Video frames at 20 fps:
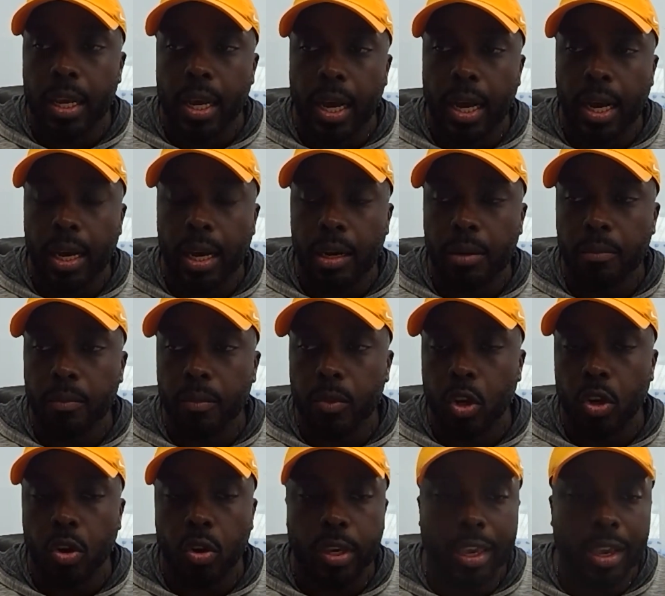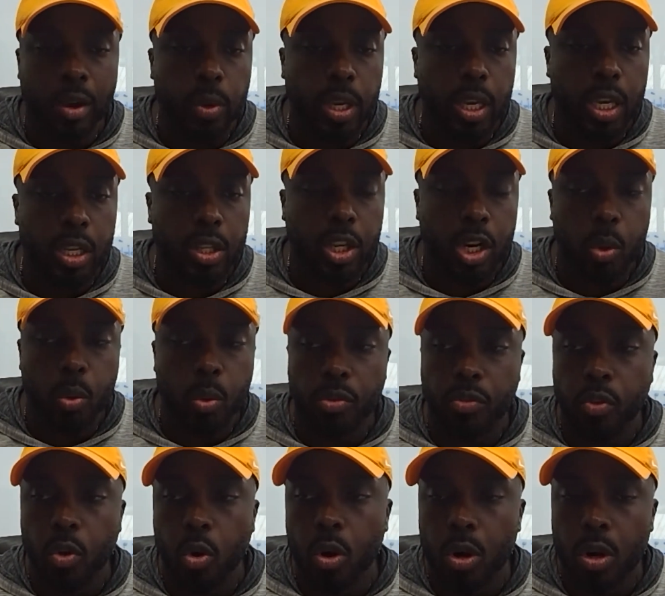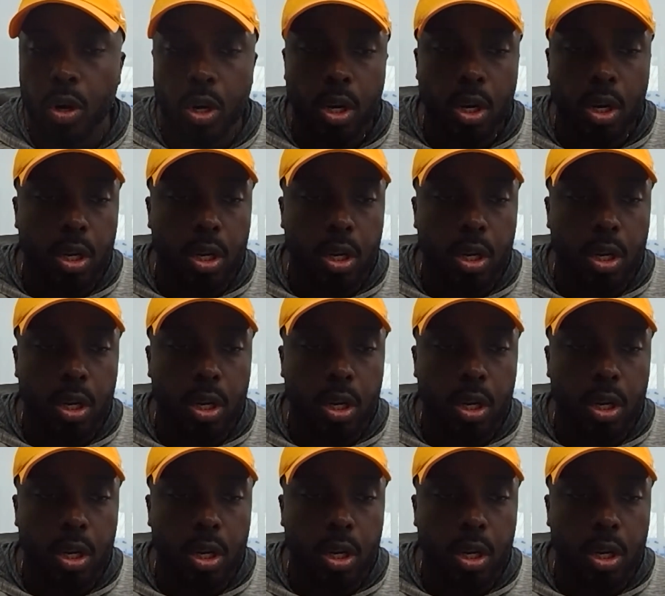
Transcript: You know, can we get there with four?